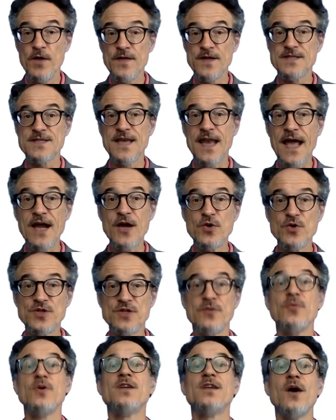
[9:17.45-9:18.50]
this
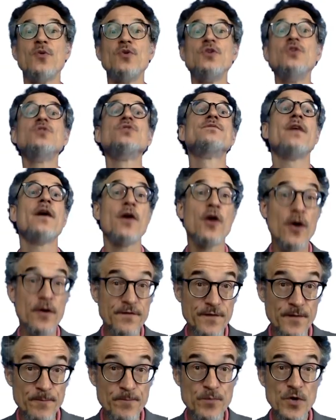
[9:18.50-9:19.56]
language that we don't use very
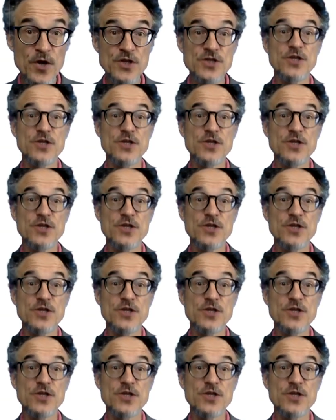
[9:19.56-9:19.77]
often.